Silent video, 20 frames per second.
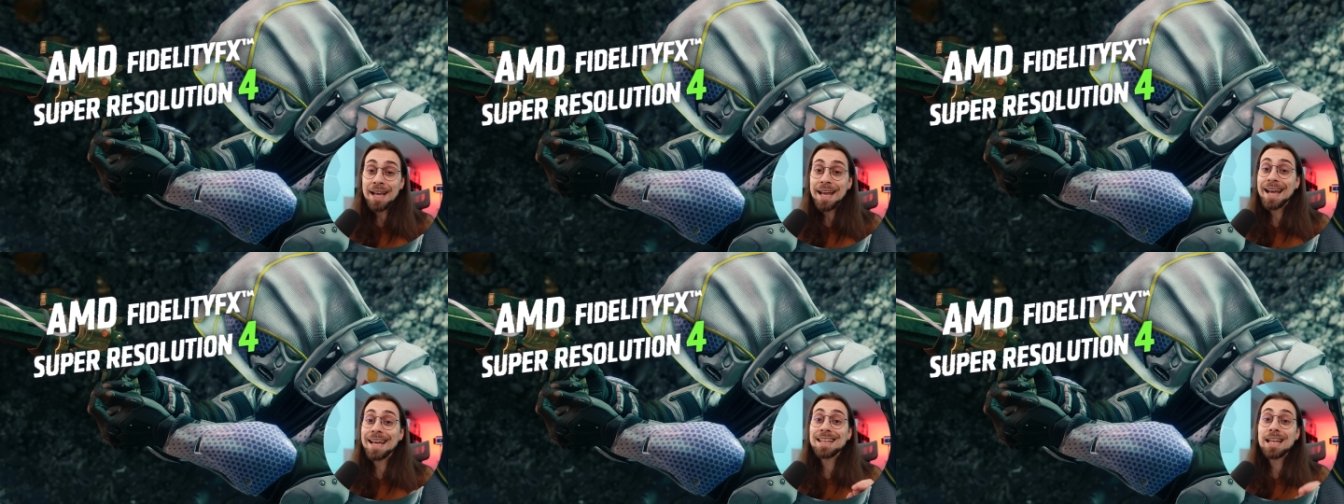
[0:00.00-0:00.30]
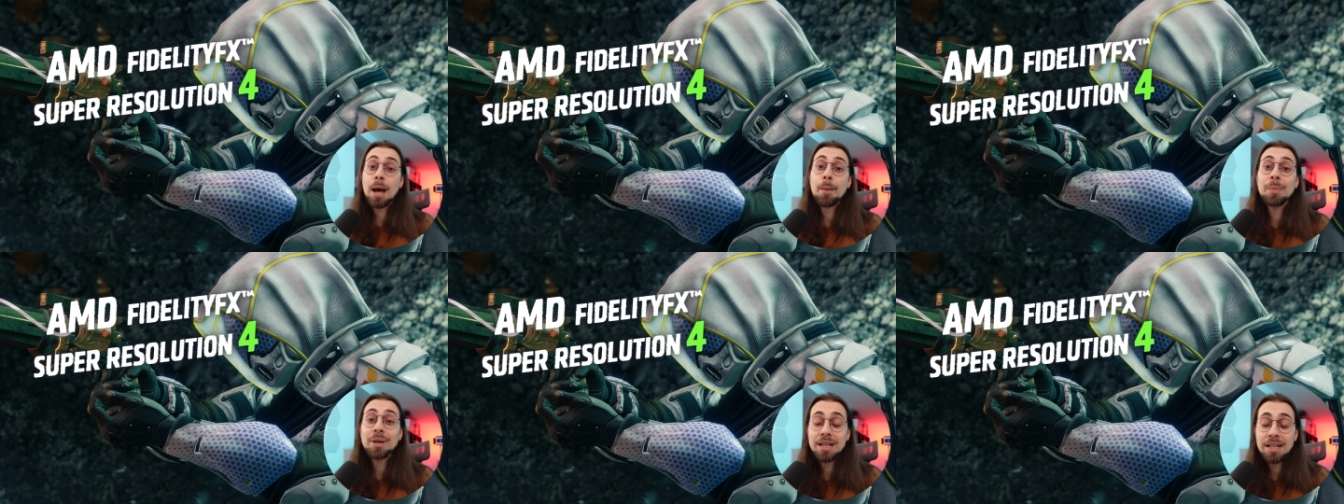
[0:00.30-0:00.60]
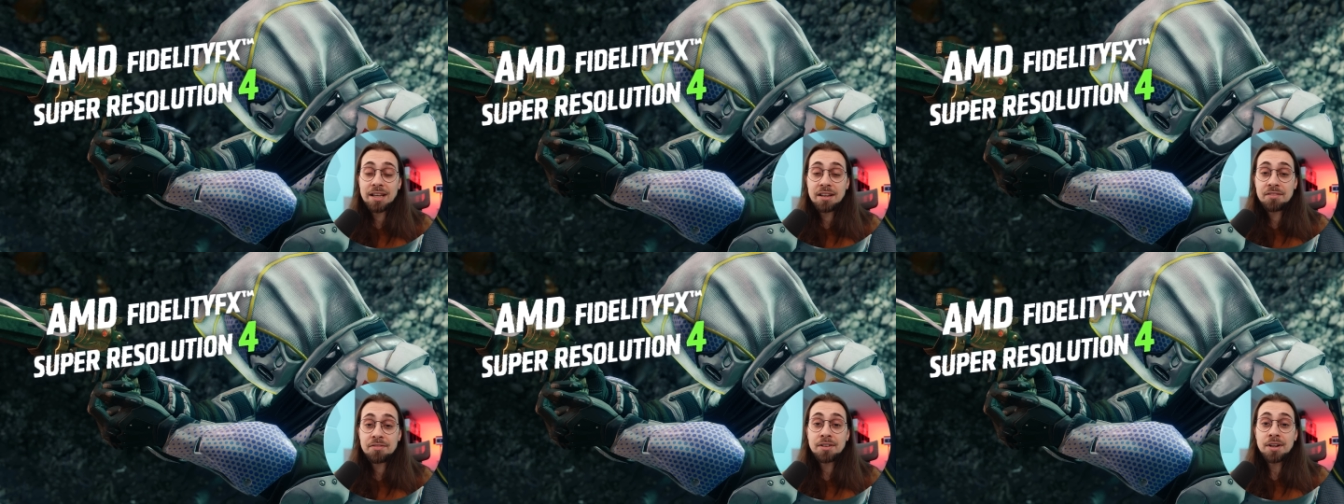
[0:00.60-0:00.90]
and I
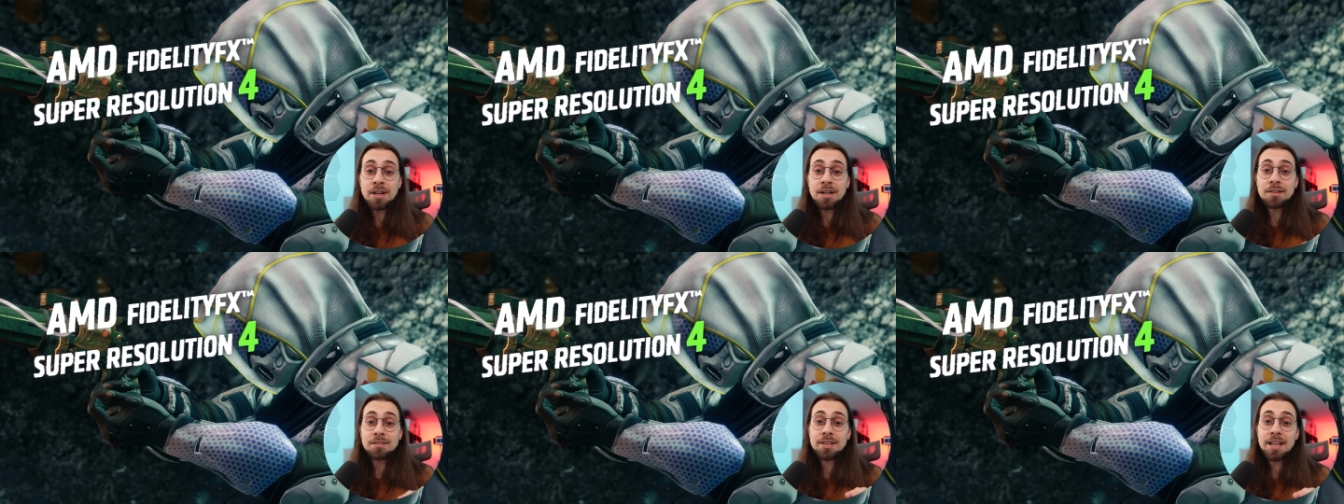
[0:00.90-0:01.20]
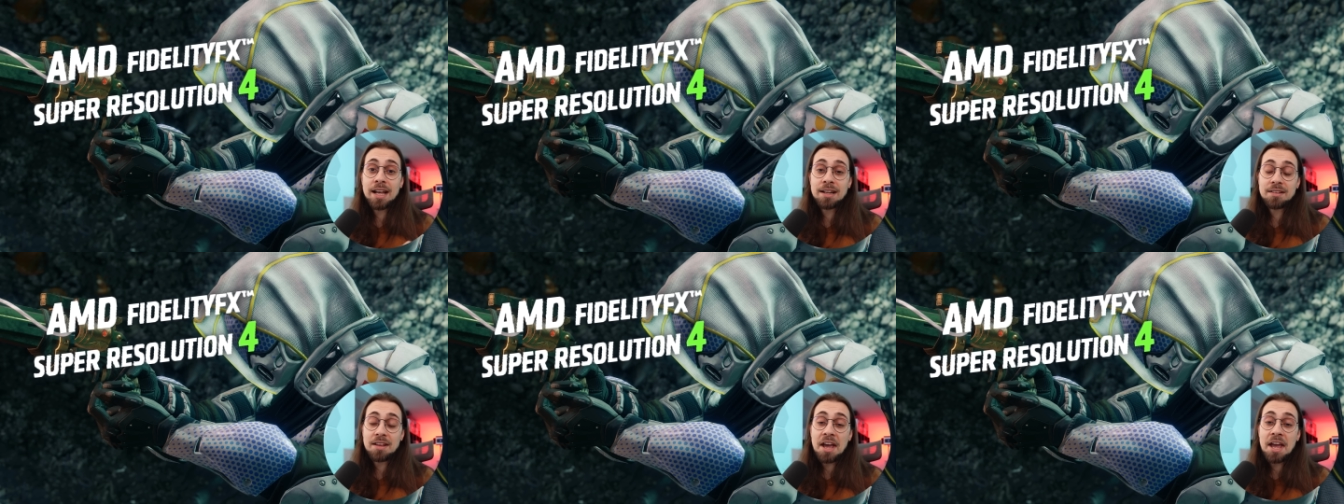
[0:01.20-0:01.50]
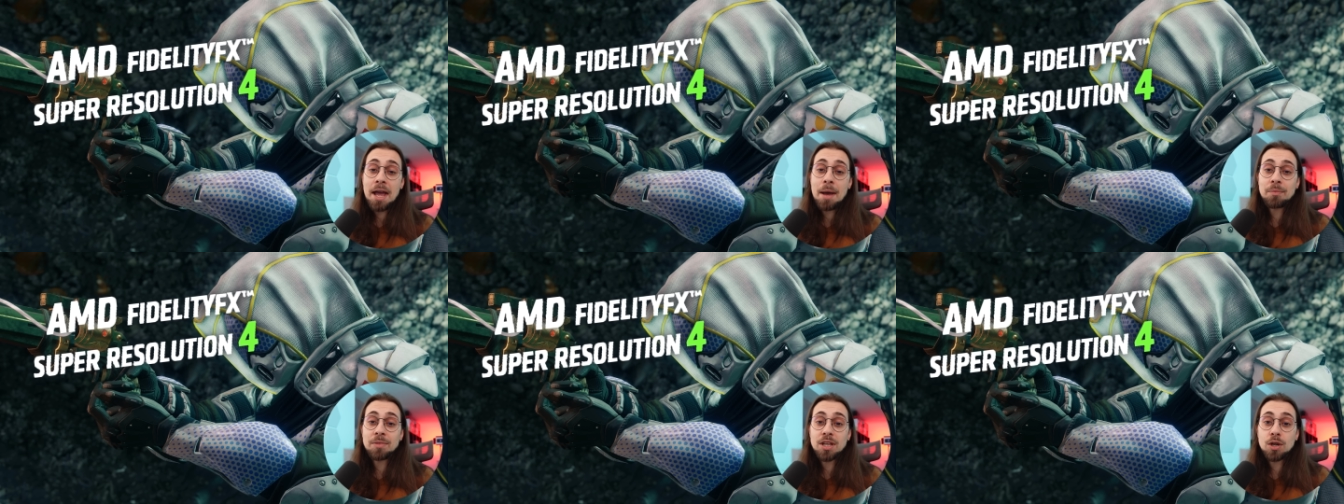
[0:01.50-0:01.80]
believe that
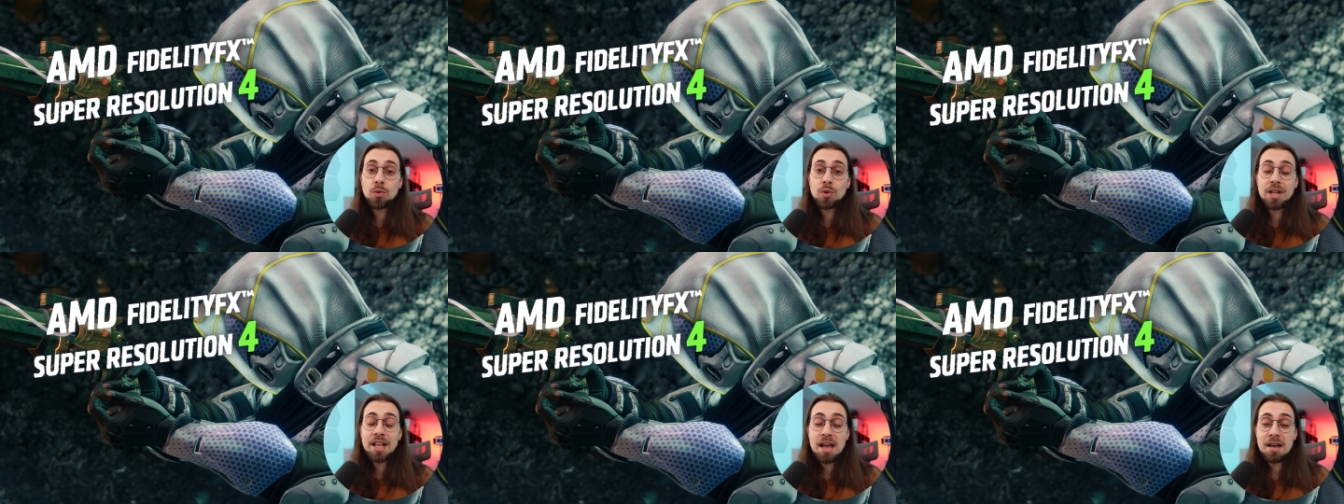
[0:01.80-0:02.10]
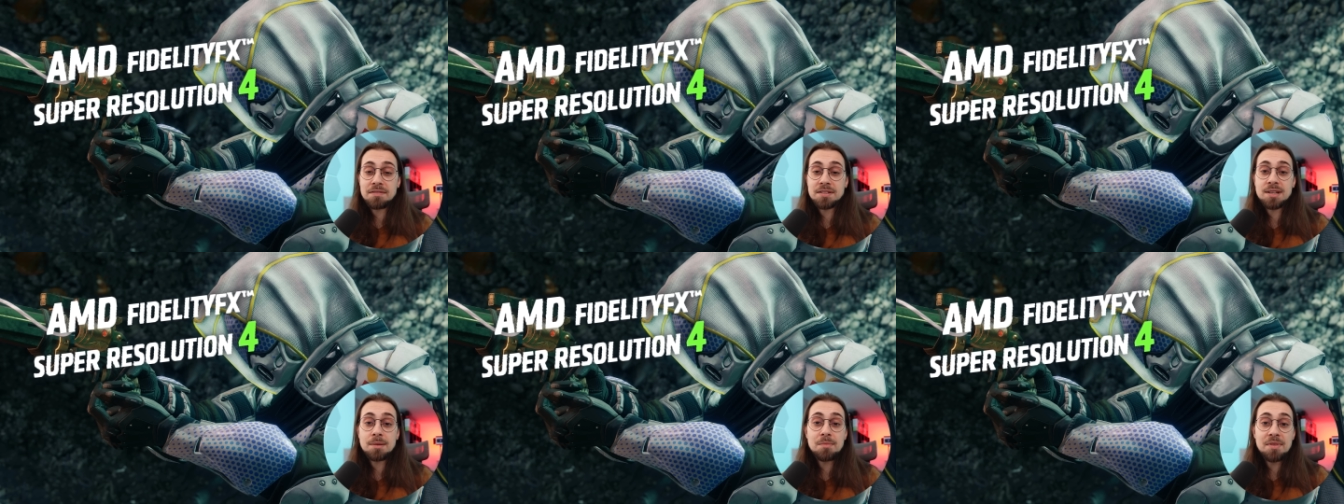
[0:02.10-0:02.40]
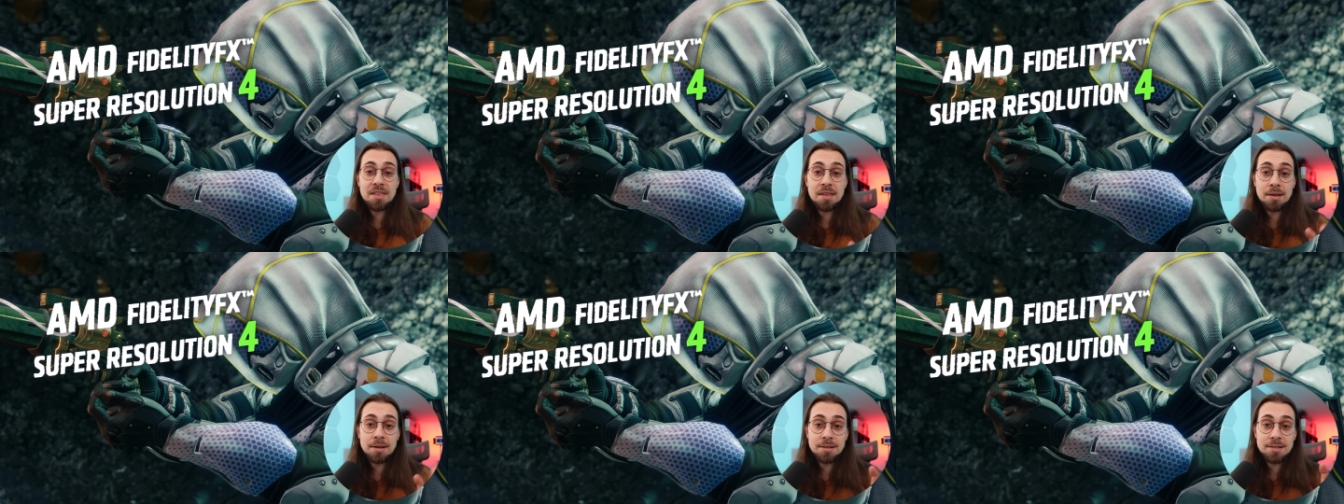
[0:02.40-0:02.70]
AMD will have
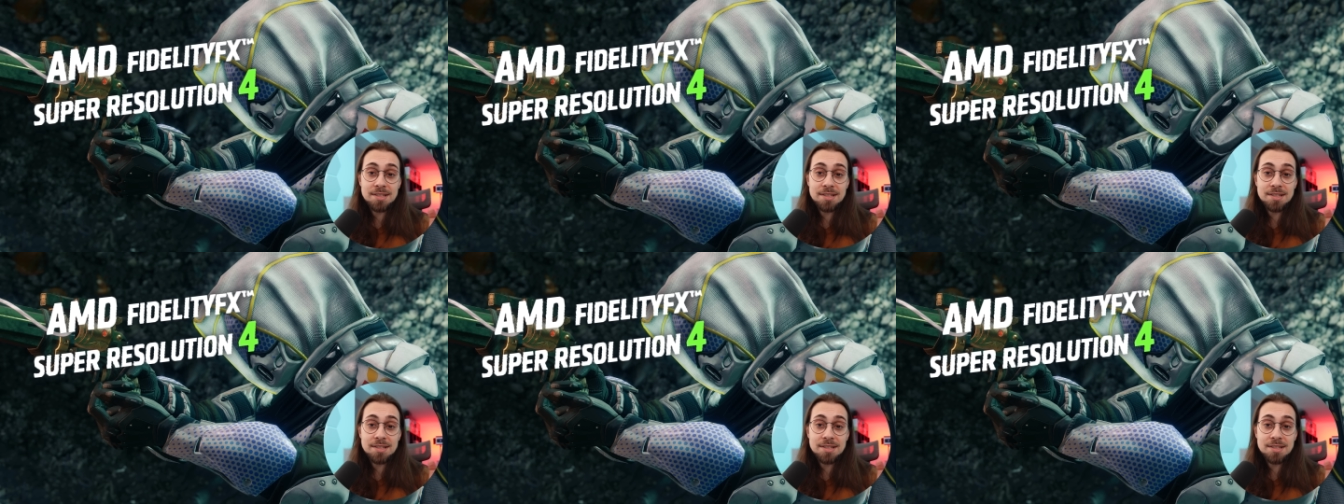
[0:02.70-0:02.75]
something